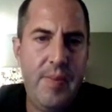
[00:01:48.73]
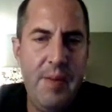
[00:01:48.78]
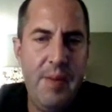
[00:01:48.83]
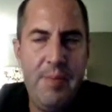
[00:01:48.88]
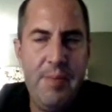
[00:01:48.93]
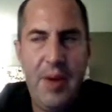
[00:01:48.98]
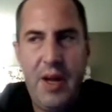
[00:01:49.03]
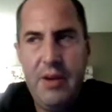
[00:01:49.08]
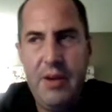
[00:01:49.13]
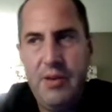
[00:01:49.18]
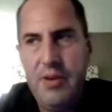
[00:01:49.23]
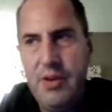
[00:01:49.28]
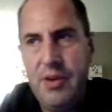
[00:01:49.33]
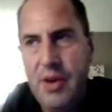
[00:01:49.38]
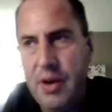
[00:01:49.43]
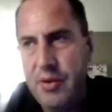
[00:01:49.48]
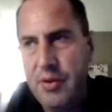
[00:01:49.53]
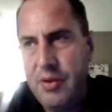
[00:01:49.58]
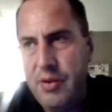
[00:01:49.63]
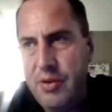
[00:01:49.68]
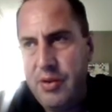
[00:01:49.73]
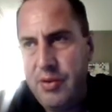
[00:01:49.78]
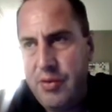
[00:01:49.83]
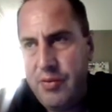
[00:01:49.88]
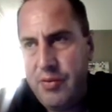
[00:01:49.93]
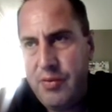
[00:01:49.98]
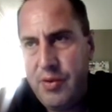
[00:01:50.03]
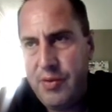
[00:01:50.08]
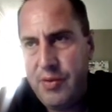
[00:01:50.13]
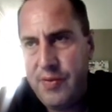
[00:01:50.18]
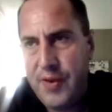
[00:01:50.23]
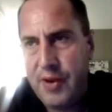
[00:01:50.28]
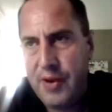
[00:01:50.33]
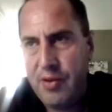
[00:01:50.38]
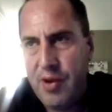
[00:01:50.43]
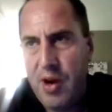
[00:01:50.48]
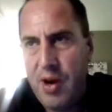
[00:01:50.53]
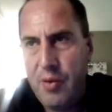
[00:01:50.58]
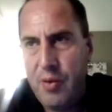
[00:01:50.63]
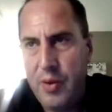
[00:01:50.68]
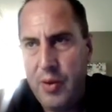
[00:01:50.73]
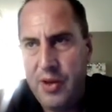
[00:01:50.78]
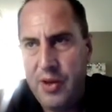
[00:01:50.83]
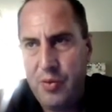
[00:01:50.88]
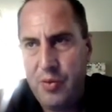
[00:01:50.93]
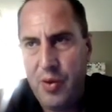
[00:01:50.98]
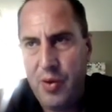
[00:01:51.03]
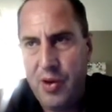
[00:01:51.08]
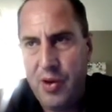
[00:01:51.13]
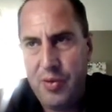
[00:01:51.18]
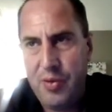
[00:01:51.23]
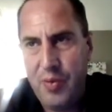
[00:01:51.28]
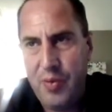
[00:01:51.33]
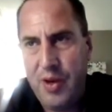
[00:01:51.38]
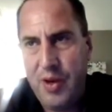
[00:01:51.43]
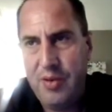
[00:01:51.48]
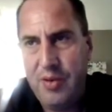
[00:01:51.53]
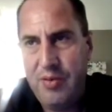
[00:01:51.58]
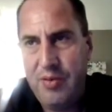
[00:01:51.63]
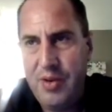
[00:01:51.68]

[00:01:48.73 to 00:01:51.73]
But you figure out what it's worth when